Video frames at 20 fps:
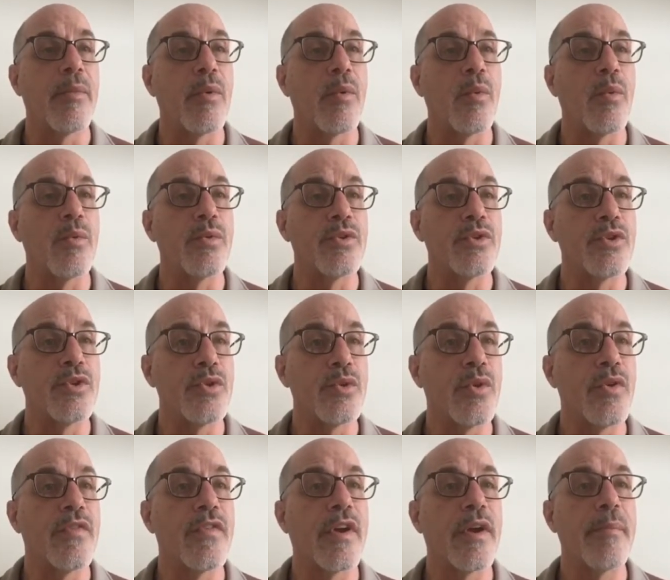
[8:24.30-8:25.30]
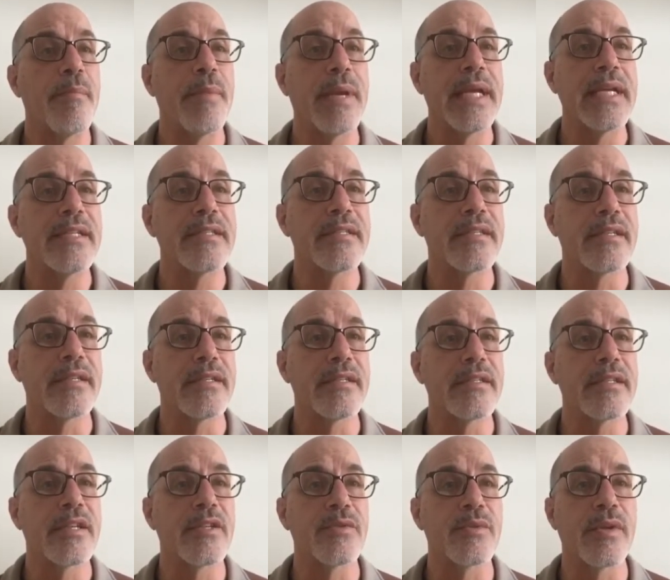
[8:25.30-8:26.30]
2 of our bases,
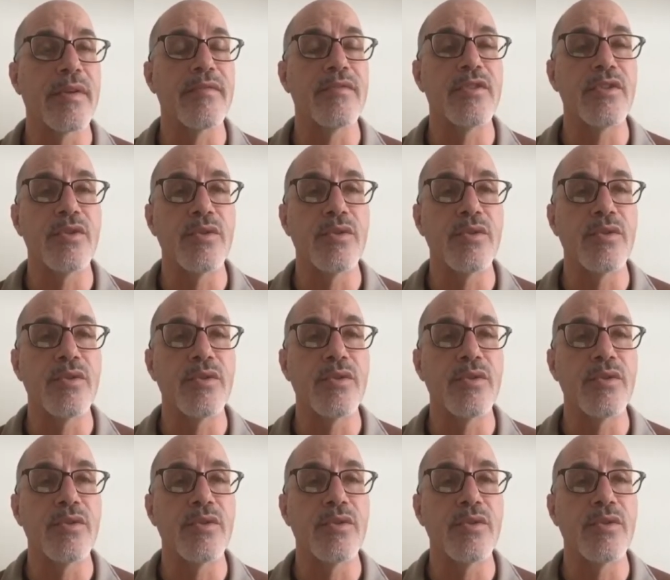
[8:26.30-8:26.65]
because we have 2